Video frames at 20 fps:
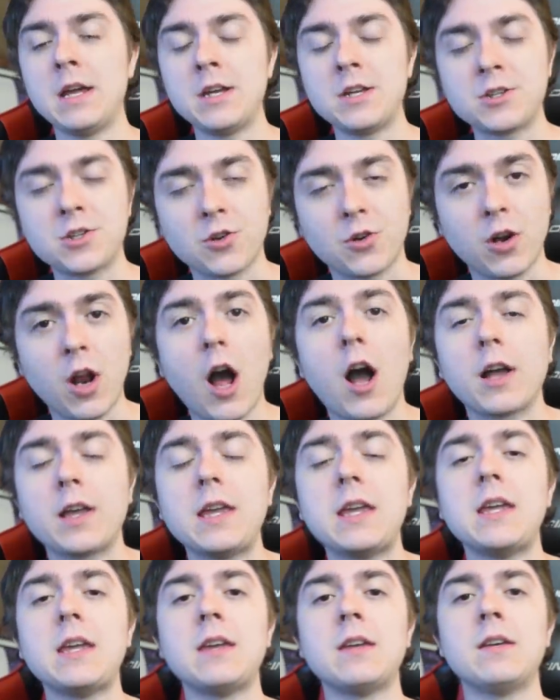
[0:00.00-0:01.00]

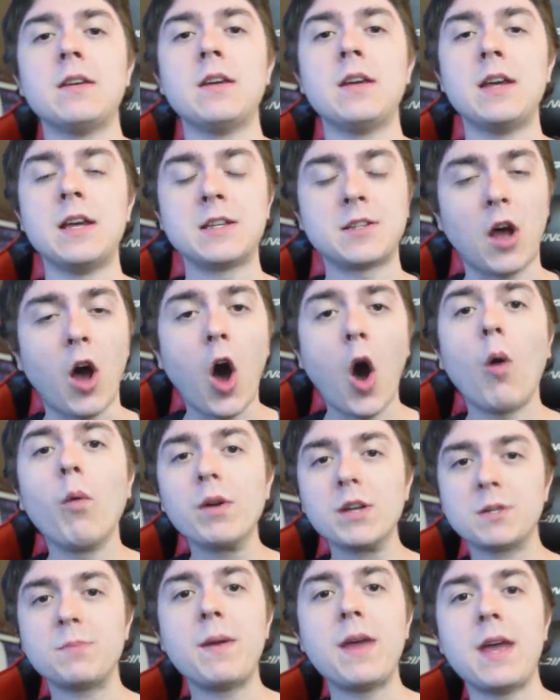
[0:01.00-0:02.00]
Shigaraki has
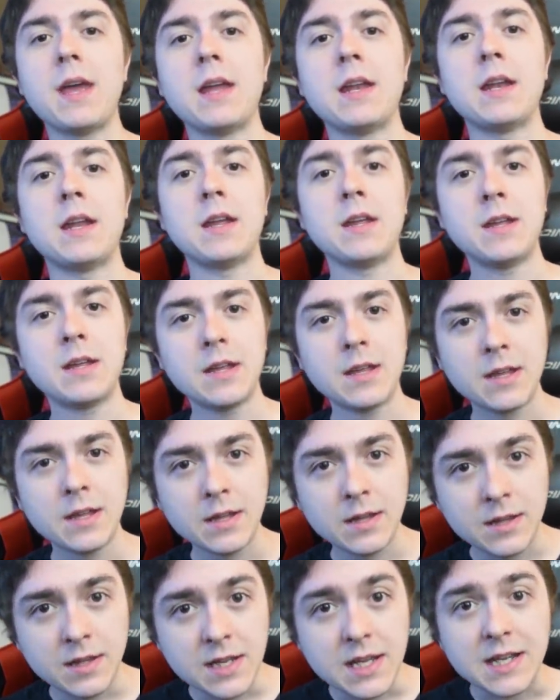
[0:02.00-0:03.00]
always been
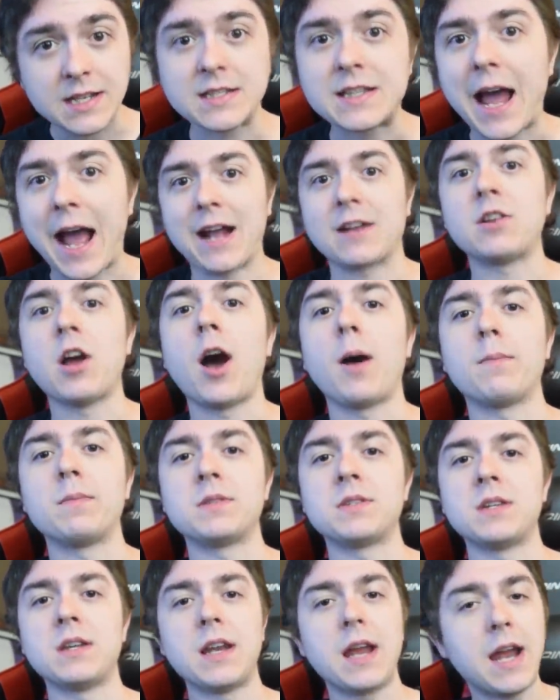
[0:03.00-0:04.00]
the exact opposite.